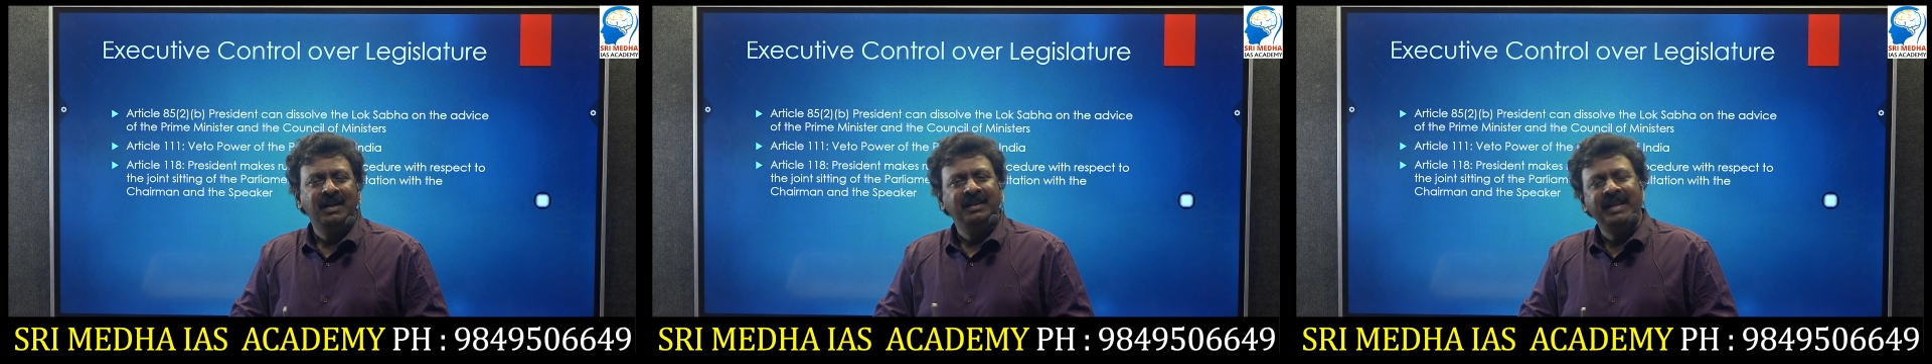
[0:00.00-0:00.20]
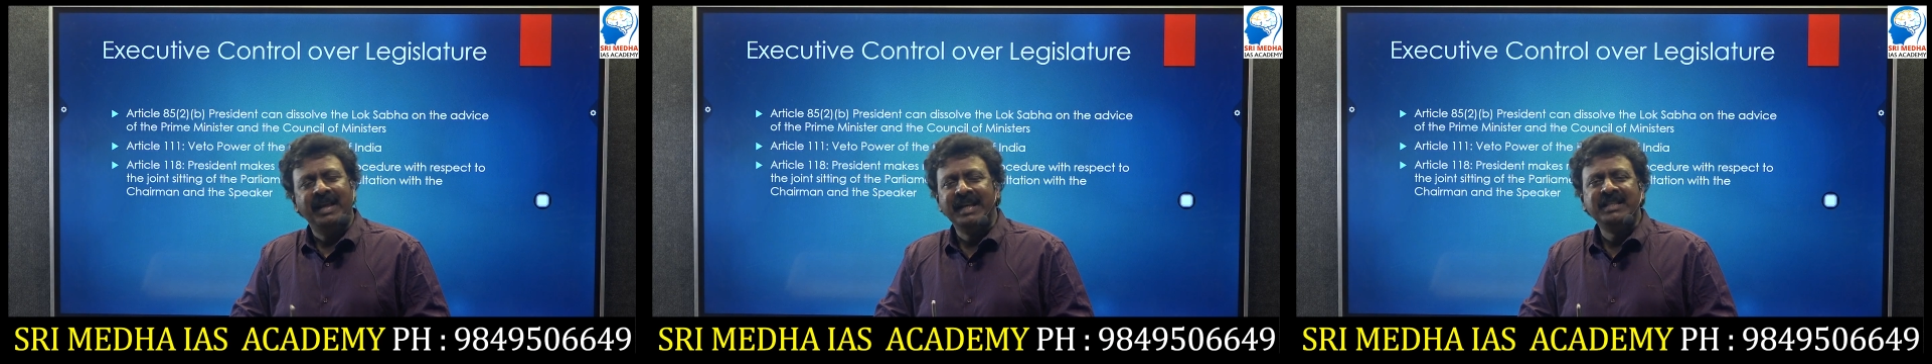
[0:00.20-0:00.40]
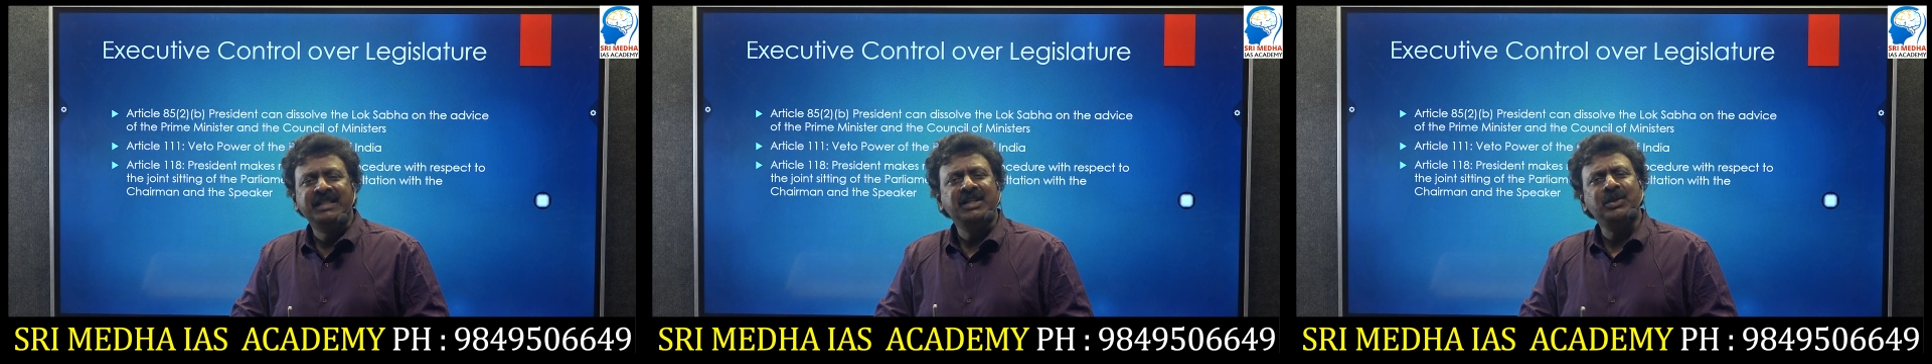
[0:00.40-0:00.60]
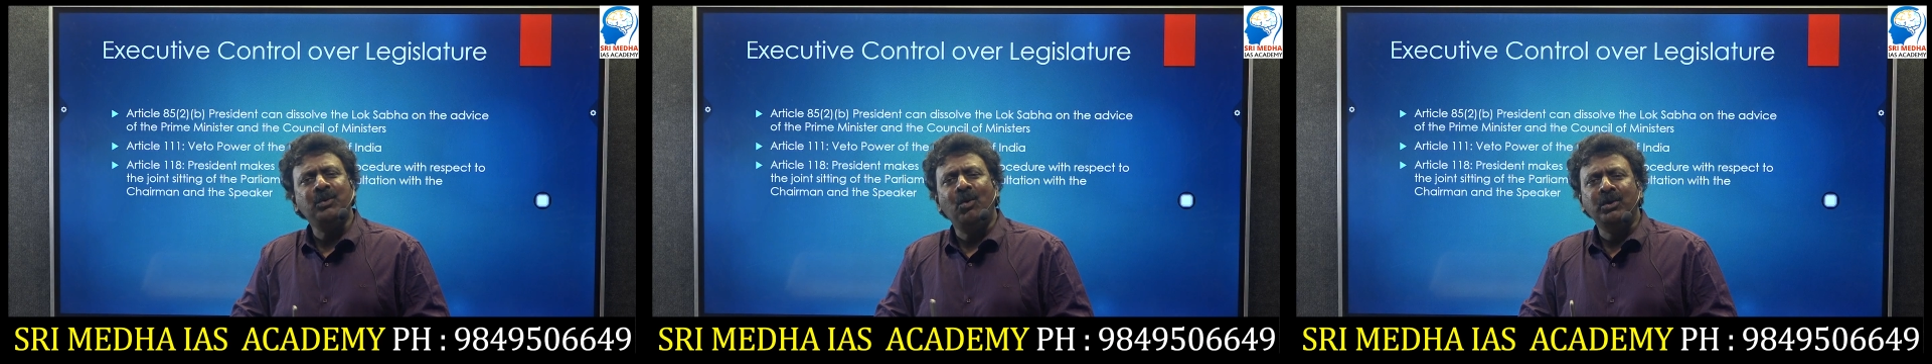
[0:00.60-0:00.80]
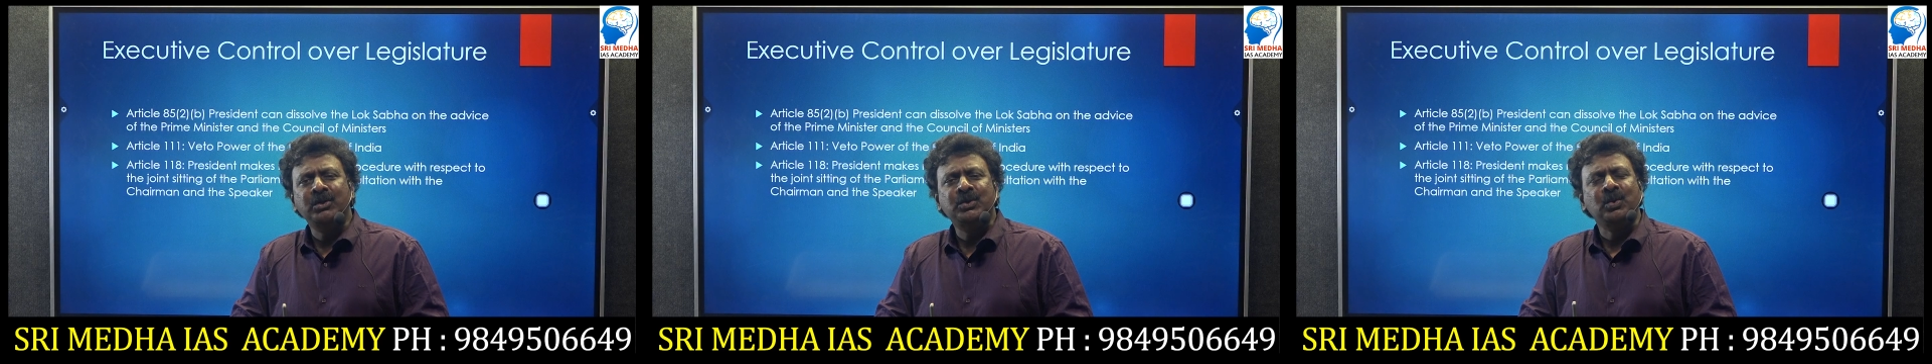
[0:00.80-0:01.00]
the executive
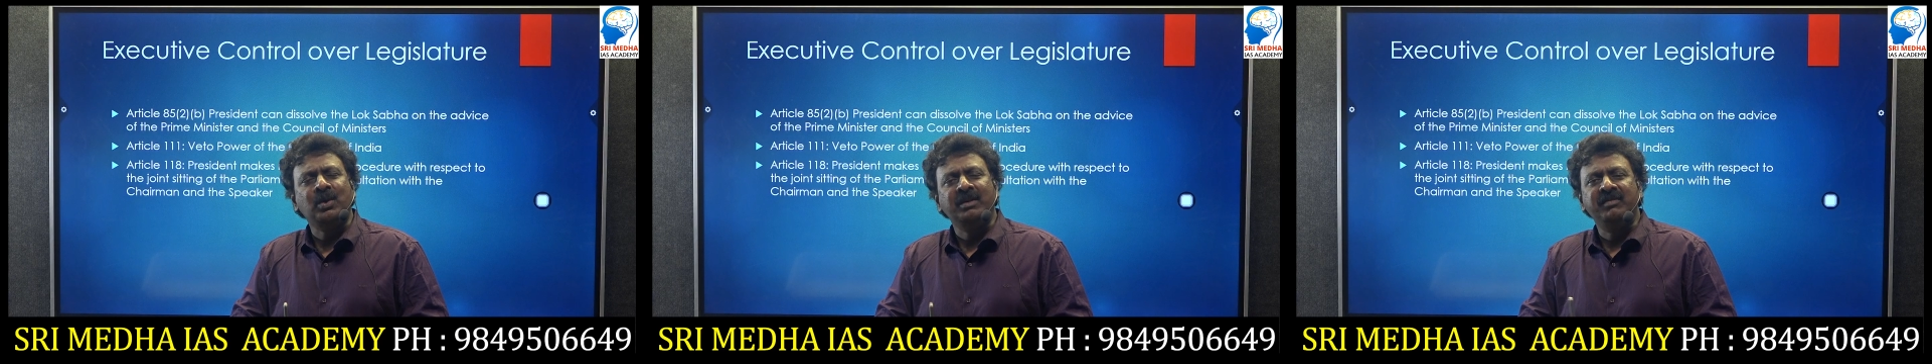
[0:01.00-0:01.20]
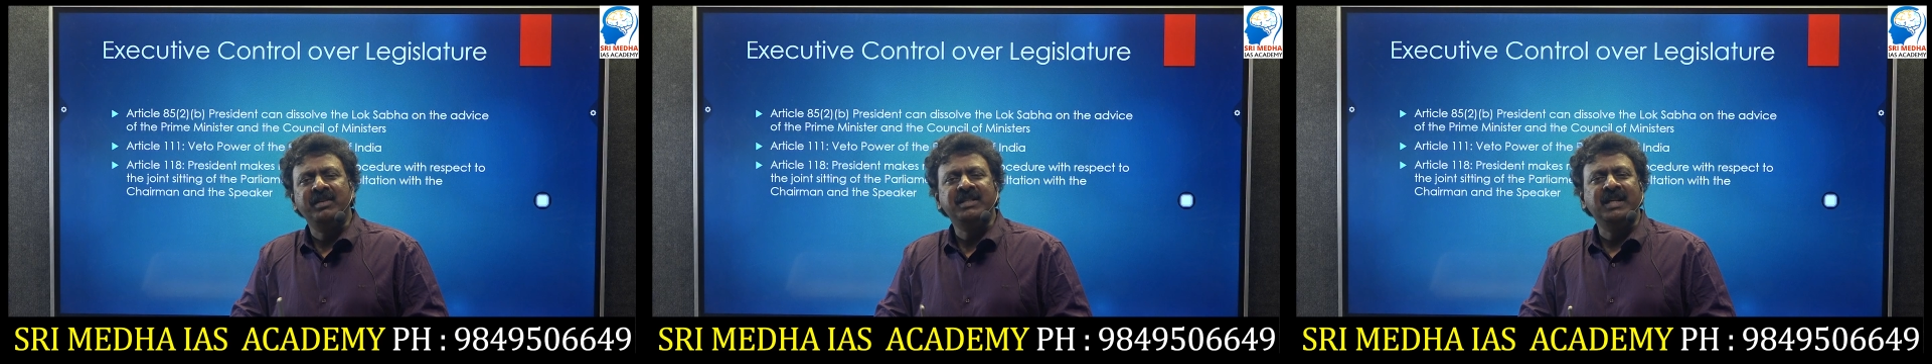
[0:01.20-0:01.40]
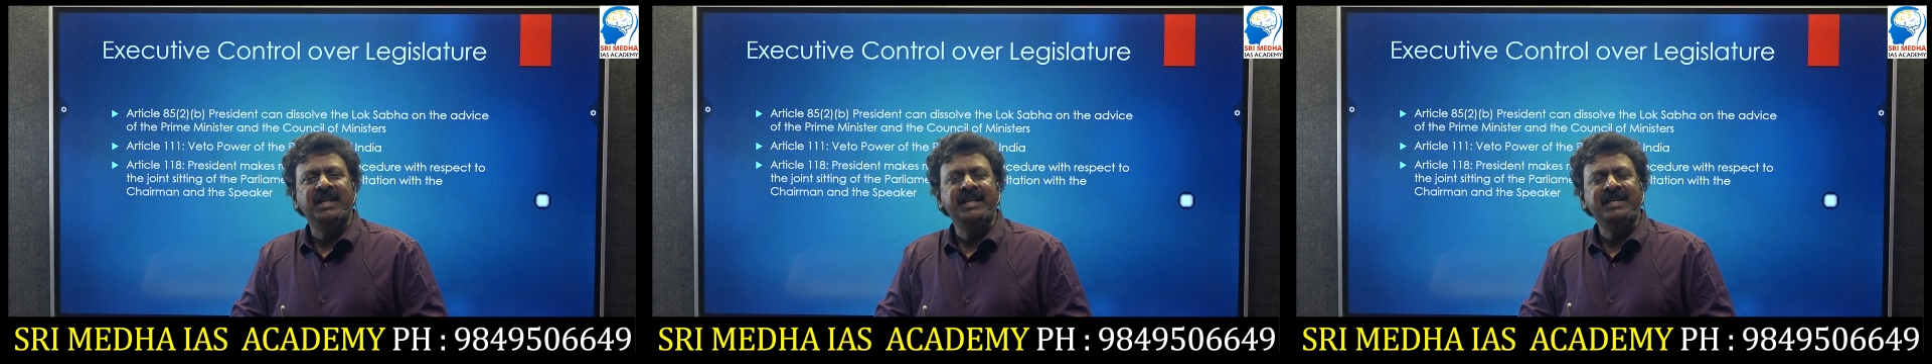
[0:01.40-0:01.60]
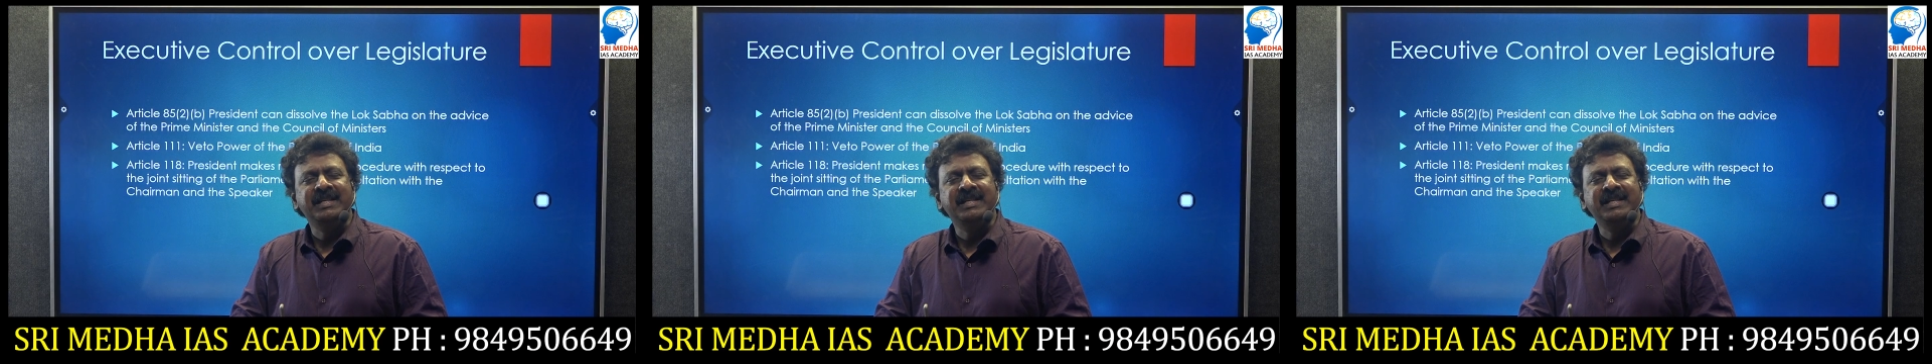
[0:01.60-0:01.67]
also conversely